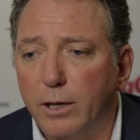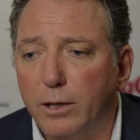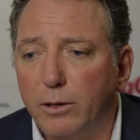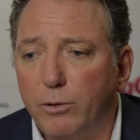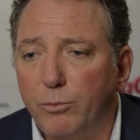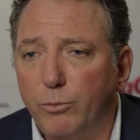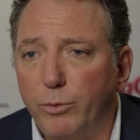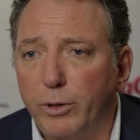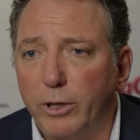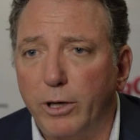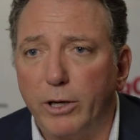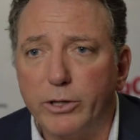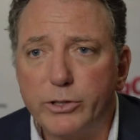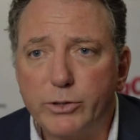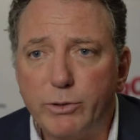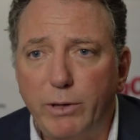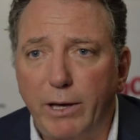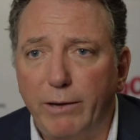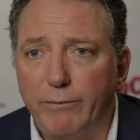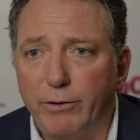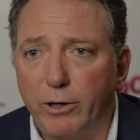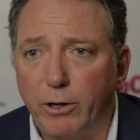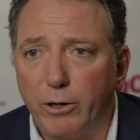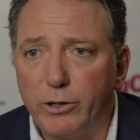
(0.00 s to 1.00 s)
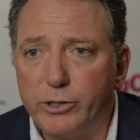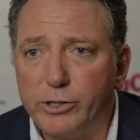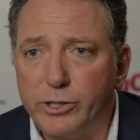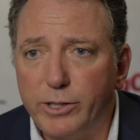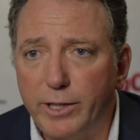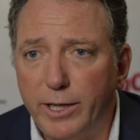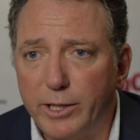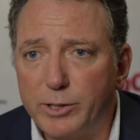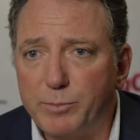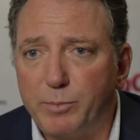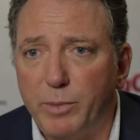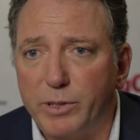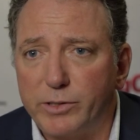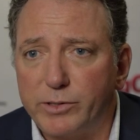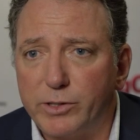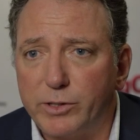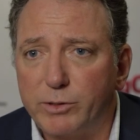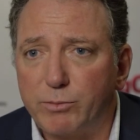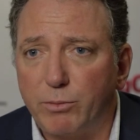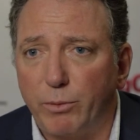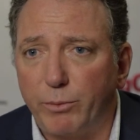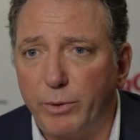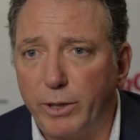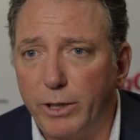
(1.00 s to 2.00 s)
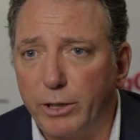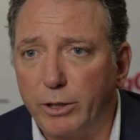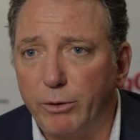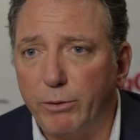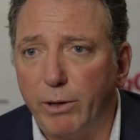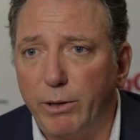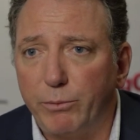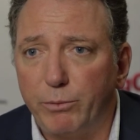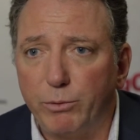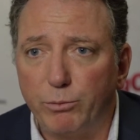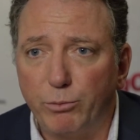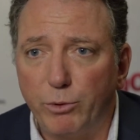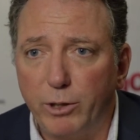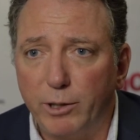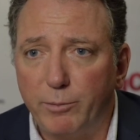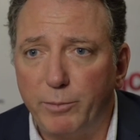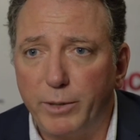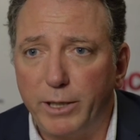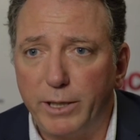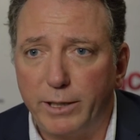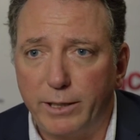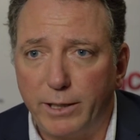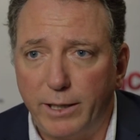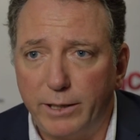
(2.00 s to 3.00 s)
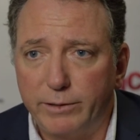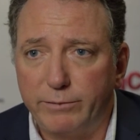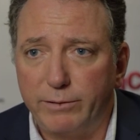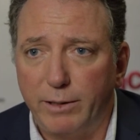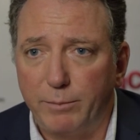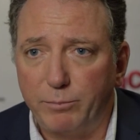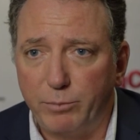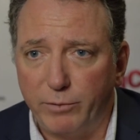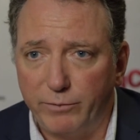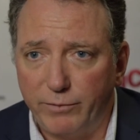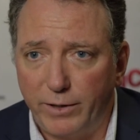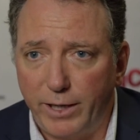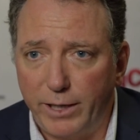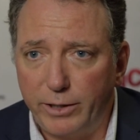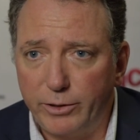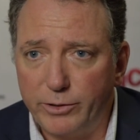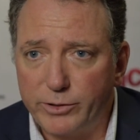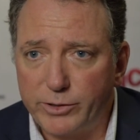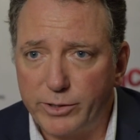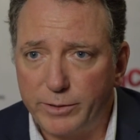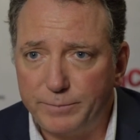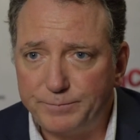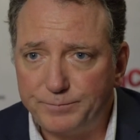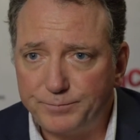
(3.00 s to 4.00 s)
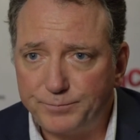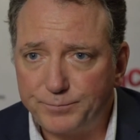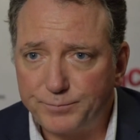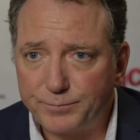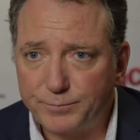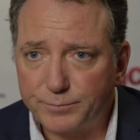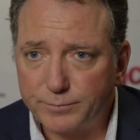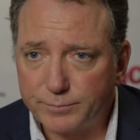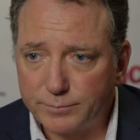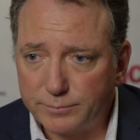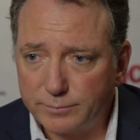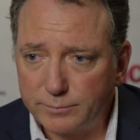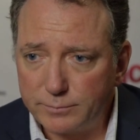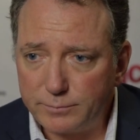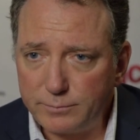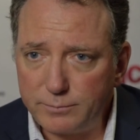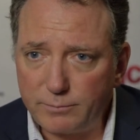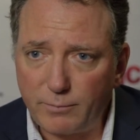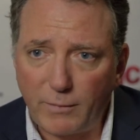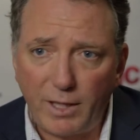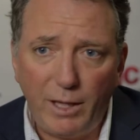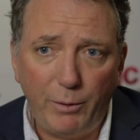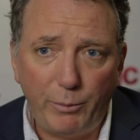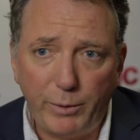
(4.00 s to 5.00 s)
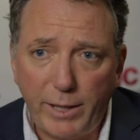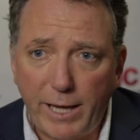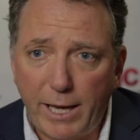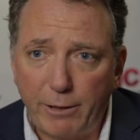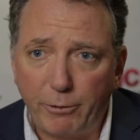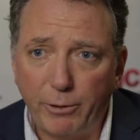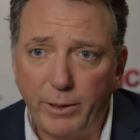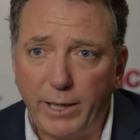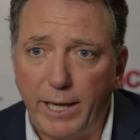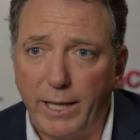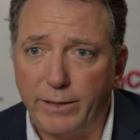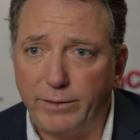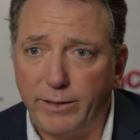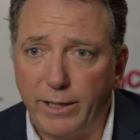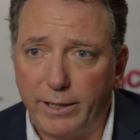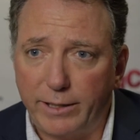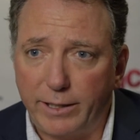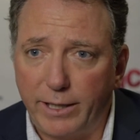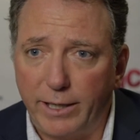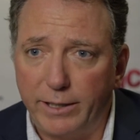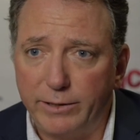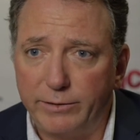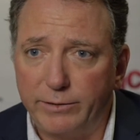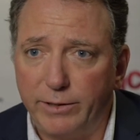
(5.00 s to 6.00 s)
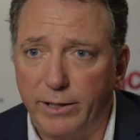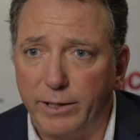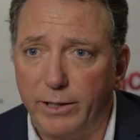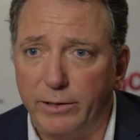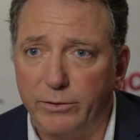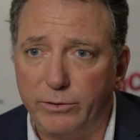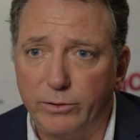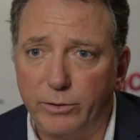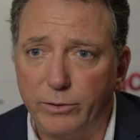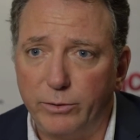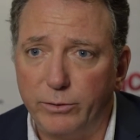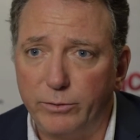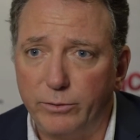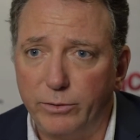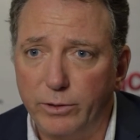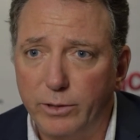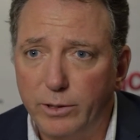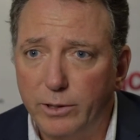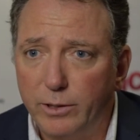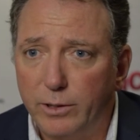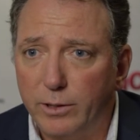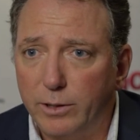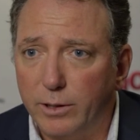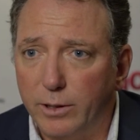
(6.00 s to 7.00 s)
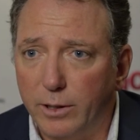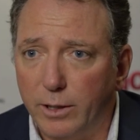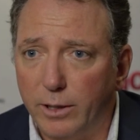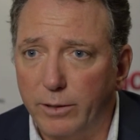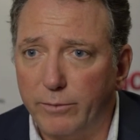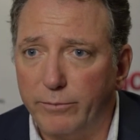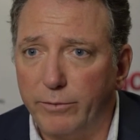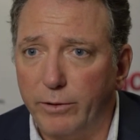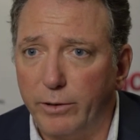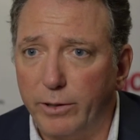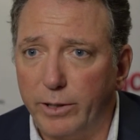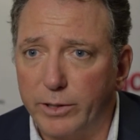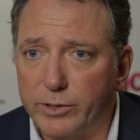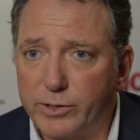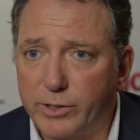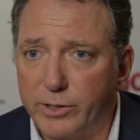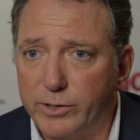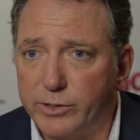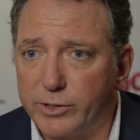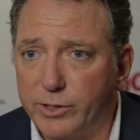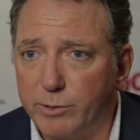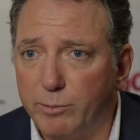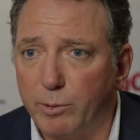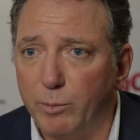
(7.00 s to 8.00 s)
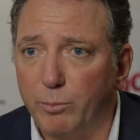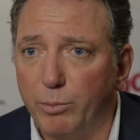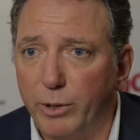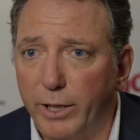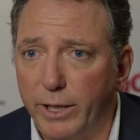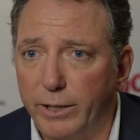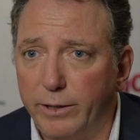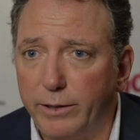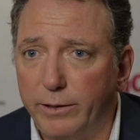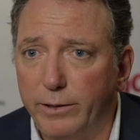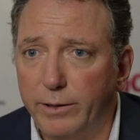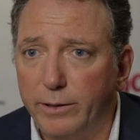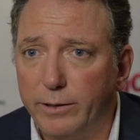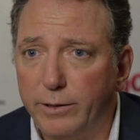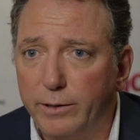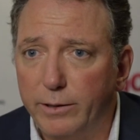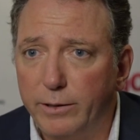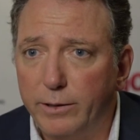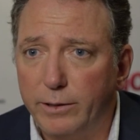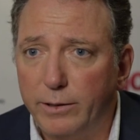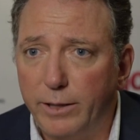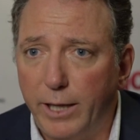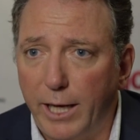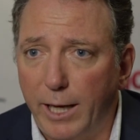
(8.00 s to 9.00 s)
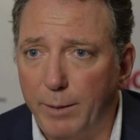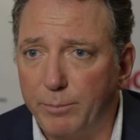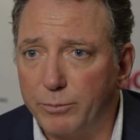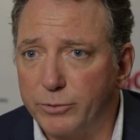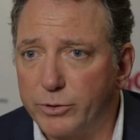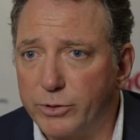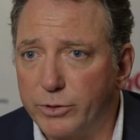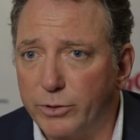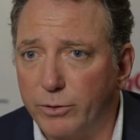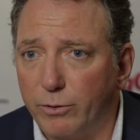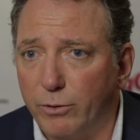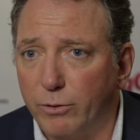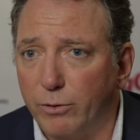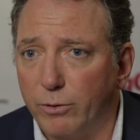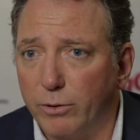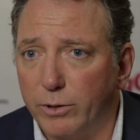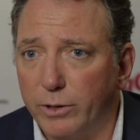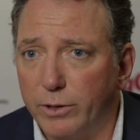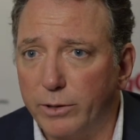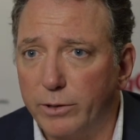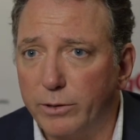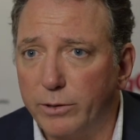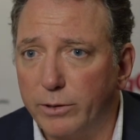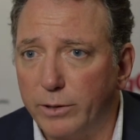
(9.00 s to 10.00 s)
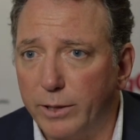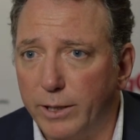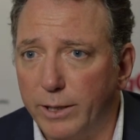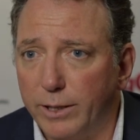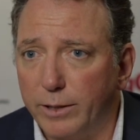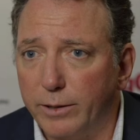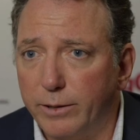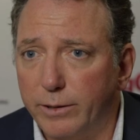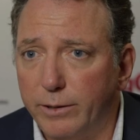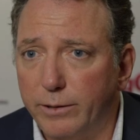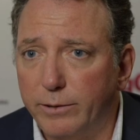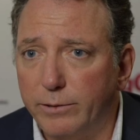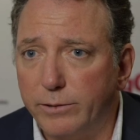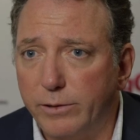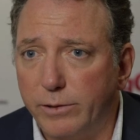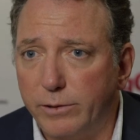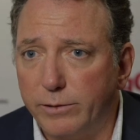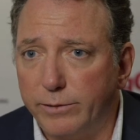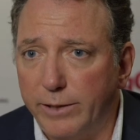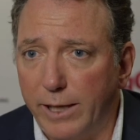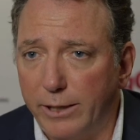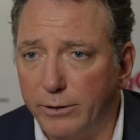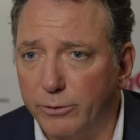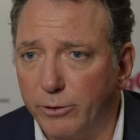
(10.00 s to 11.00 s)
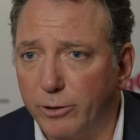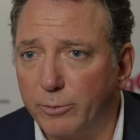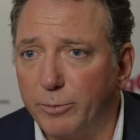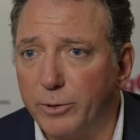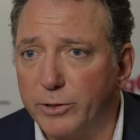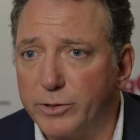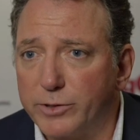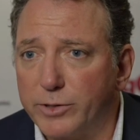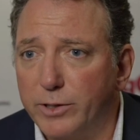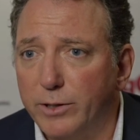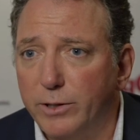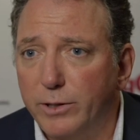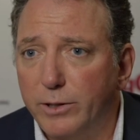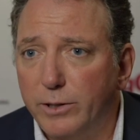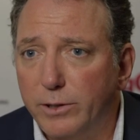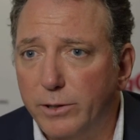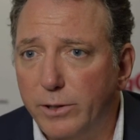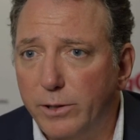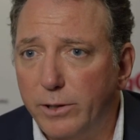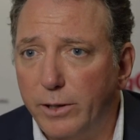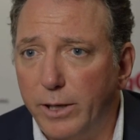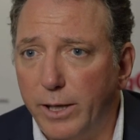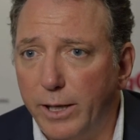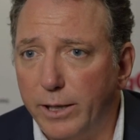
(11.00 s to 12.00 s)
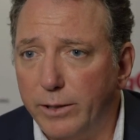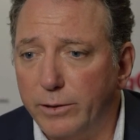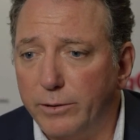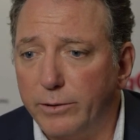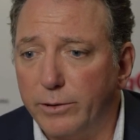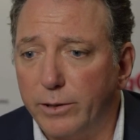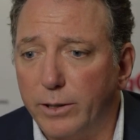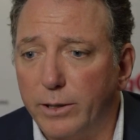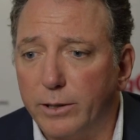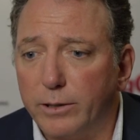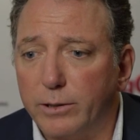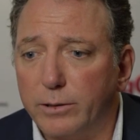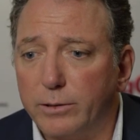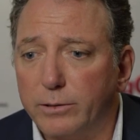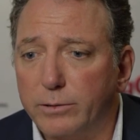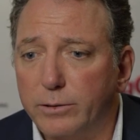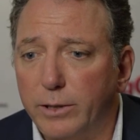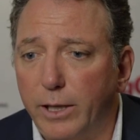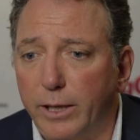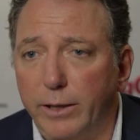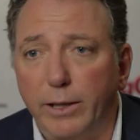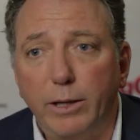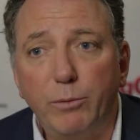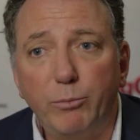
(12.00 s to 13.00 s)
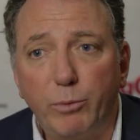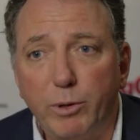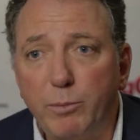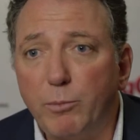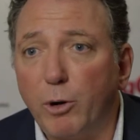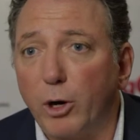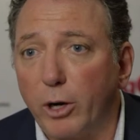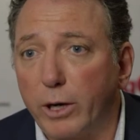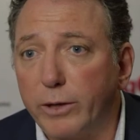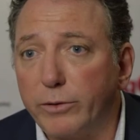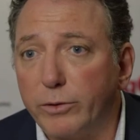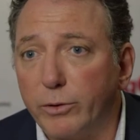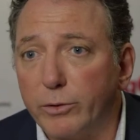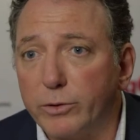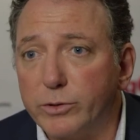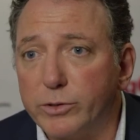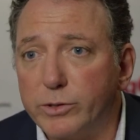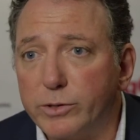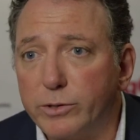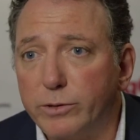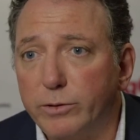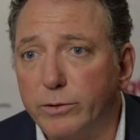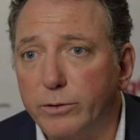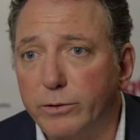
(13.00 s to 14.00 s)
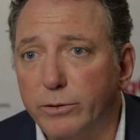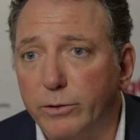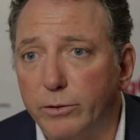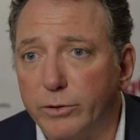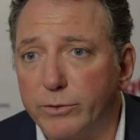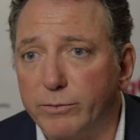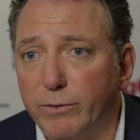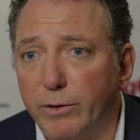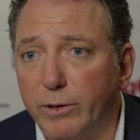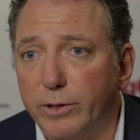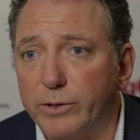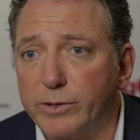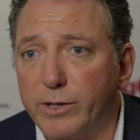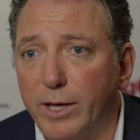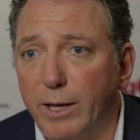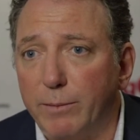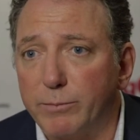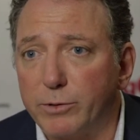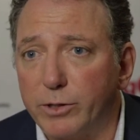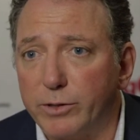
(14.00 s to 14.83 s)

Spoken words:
We also have an RGS business where we integrate with real money content providers. We aggregate that content into various consumer-branded apps or downloadables, and then we market those various games